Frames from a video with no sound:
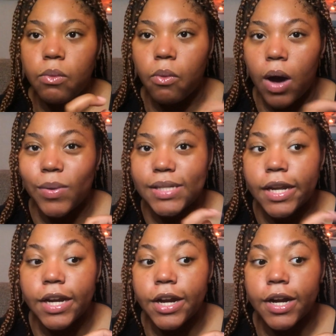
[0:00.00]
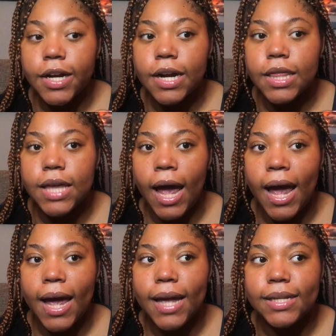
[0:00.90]
what was in here
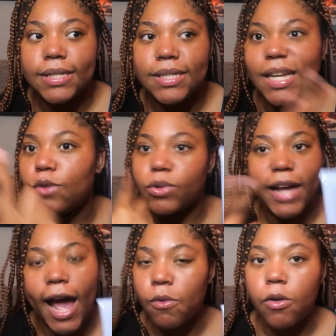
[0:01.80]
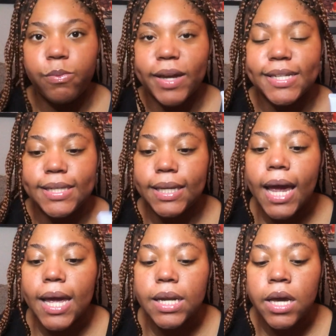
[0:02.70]
that didn't react well with my
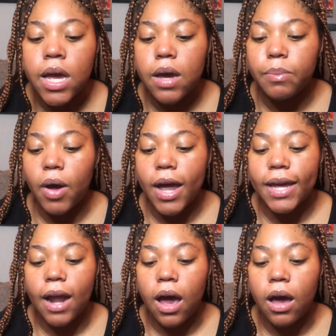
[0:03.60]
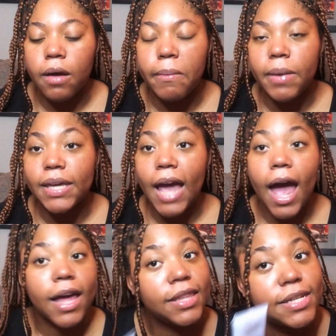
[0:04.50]
skin, but
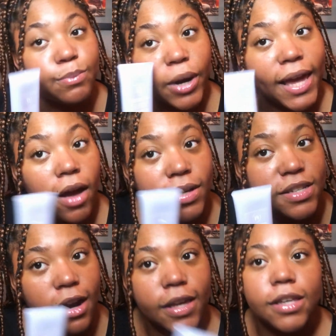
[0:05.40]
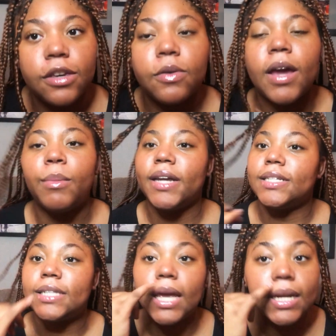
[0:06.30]
yeah, this breakout is not cute and my
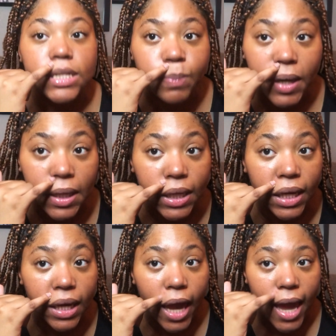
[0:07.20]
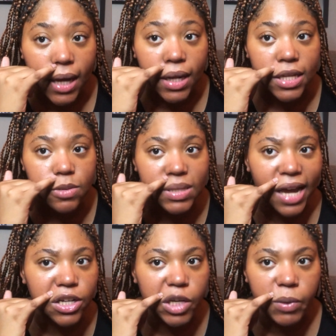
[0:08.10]
skin is peeling, and this was
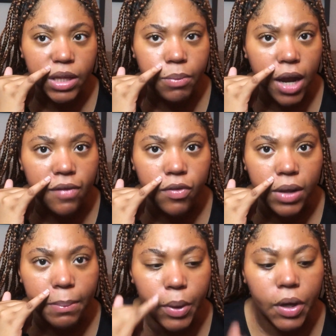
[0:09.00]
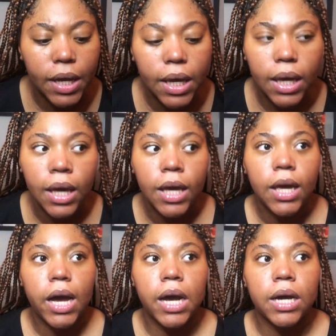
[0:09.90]
actually really painful and burning,
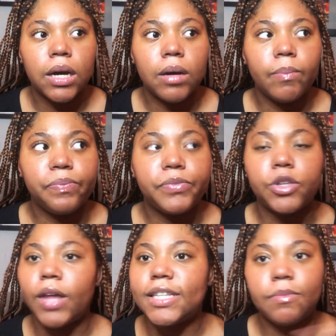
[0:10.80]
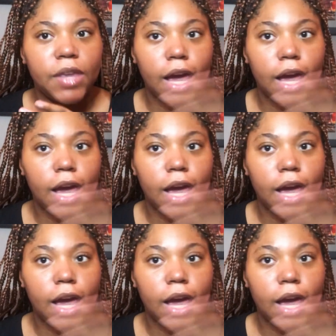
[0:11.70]
so that's something